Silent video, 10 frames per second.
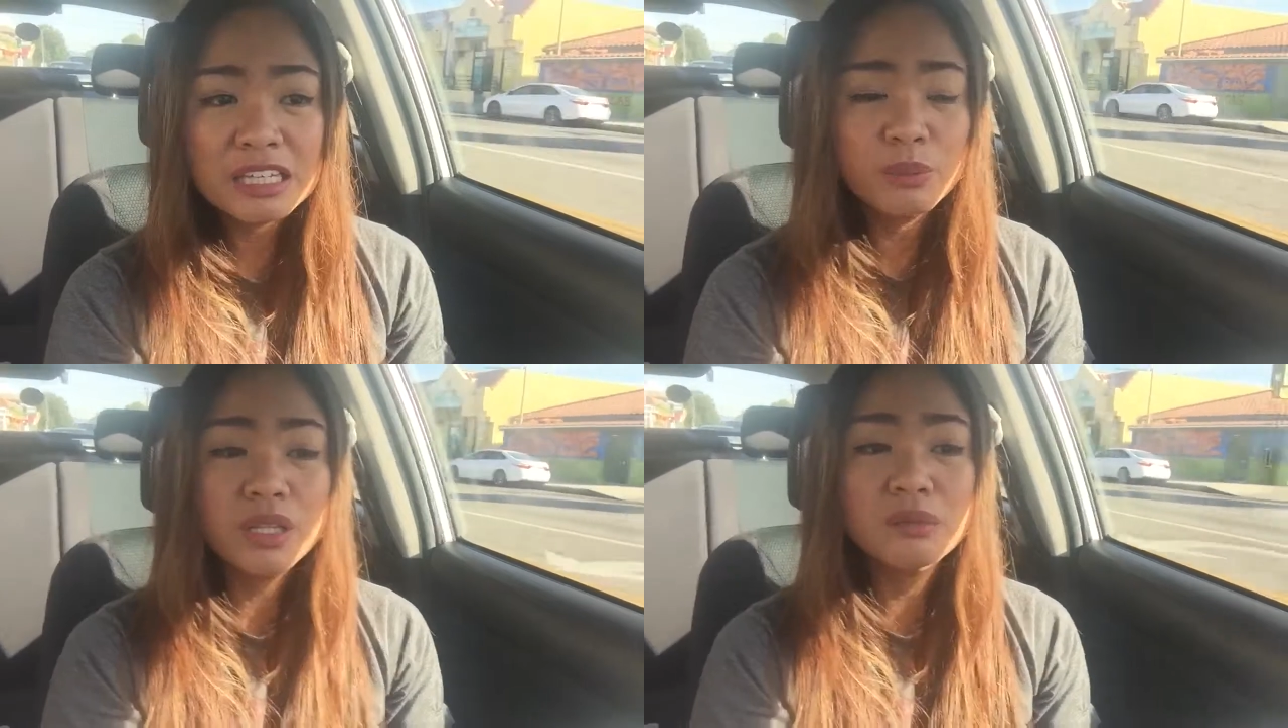
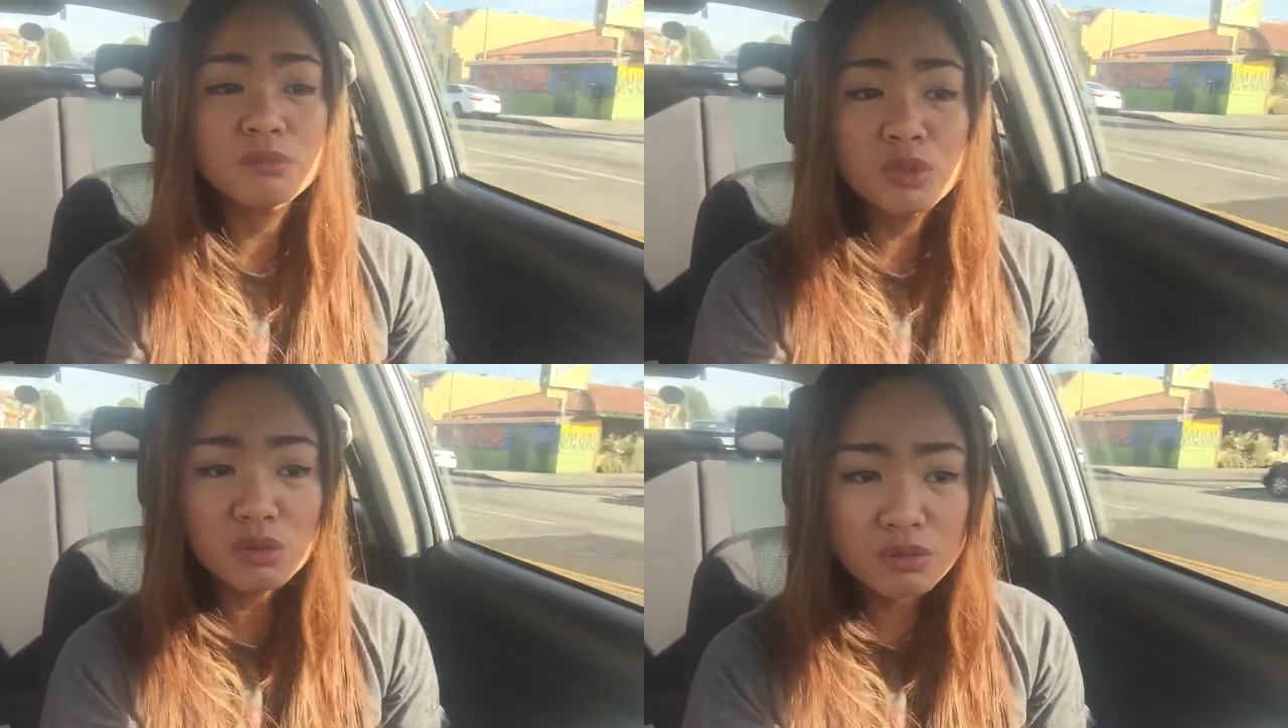will
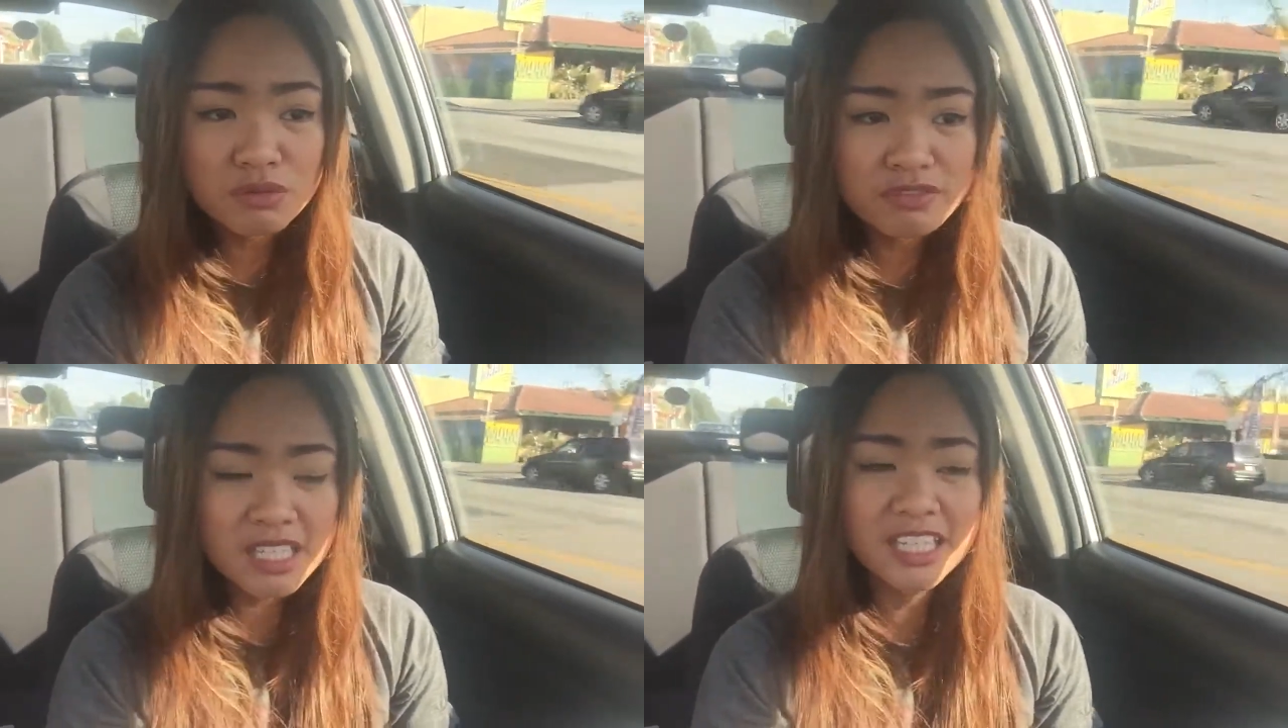
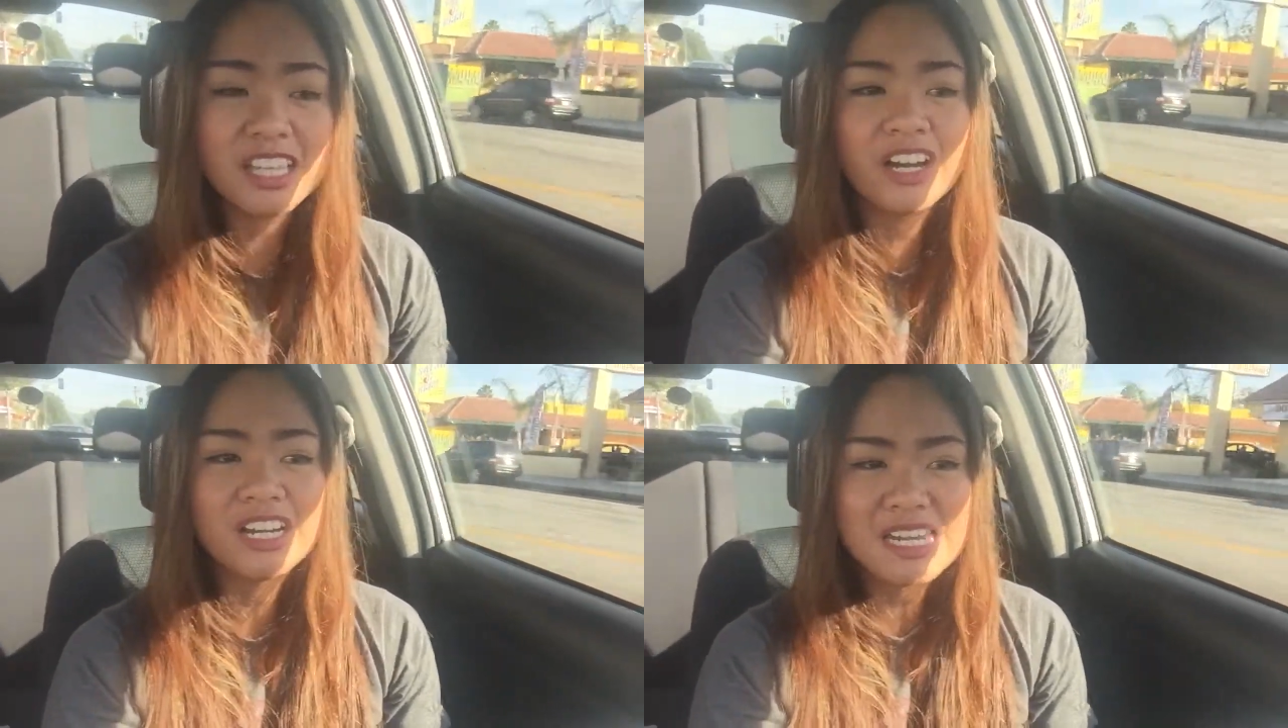move
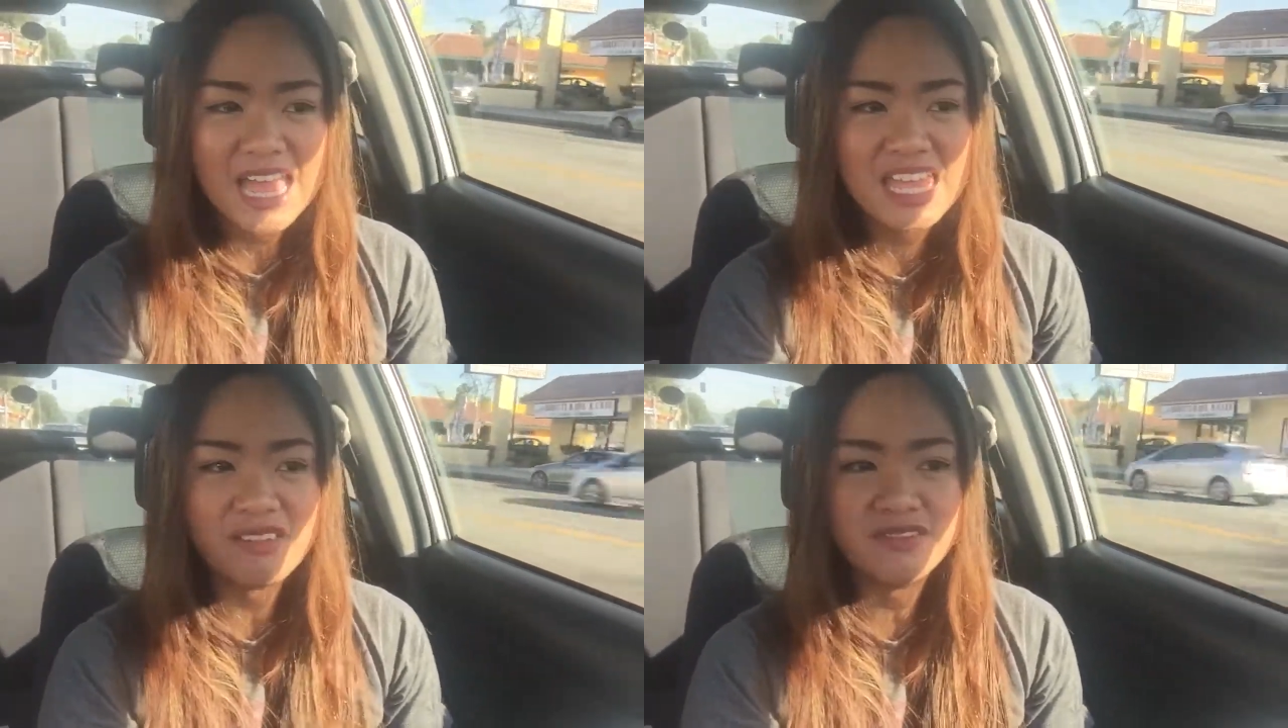in our
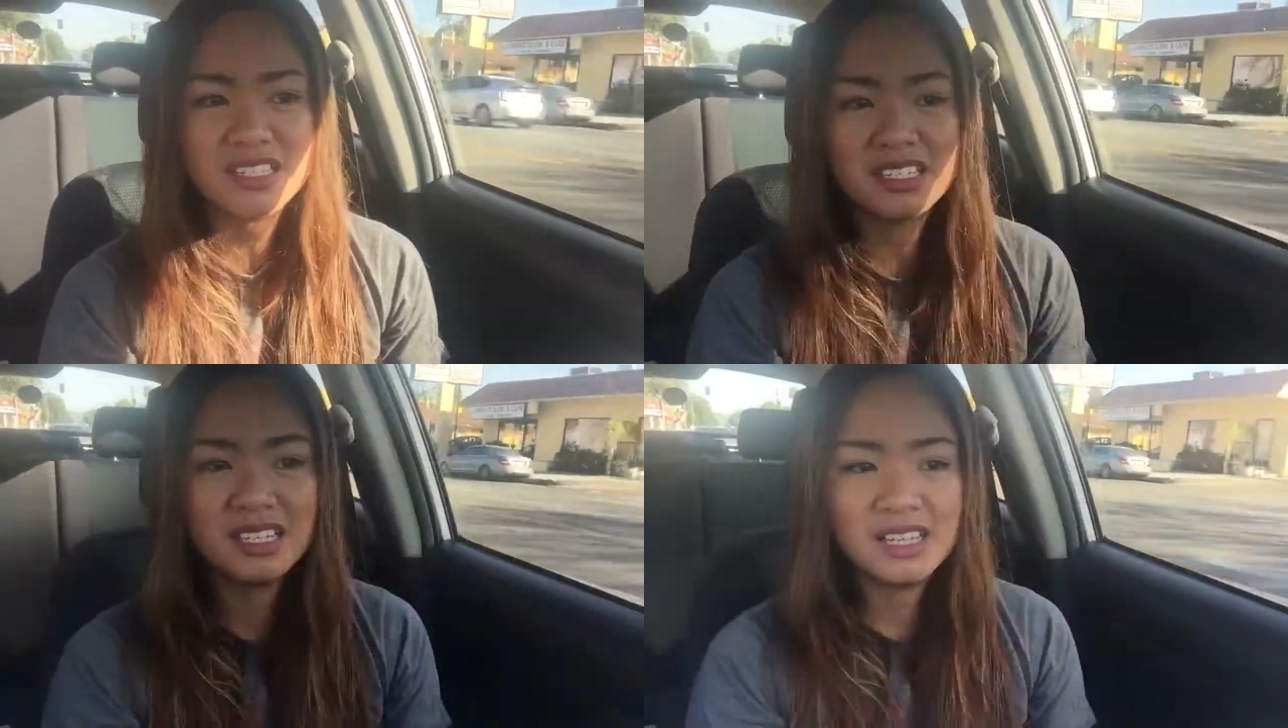
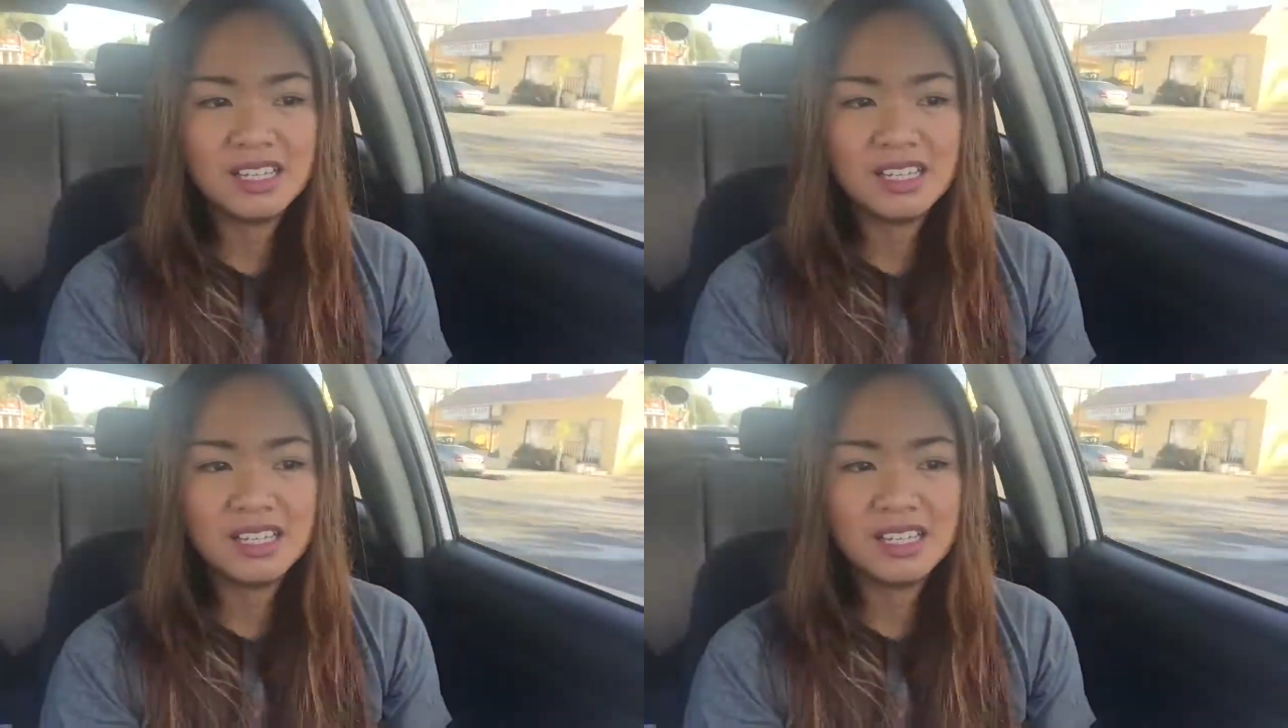lives.